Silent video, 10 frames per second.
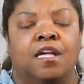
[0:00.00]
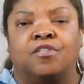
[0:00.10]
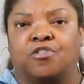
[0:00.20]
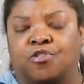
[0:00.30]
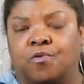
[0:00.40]

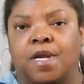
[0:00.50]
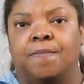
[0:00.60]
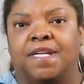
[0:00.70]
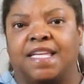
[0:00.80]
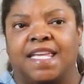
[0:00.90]
the
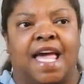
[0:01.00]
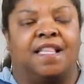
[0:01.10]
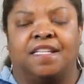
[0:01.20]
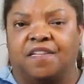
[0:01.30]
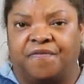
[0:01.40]
screaming, the
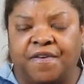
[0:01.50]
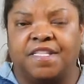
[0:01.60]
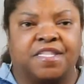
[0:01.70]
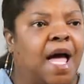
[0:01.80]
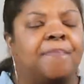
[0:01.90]
yelling, the
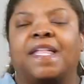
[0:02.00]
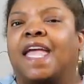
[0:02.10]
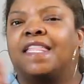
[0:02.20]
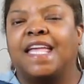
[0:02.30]
foot stomping. He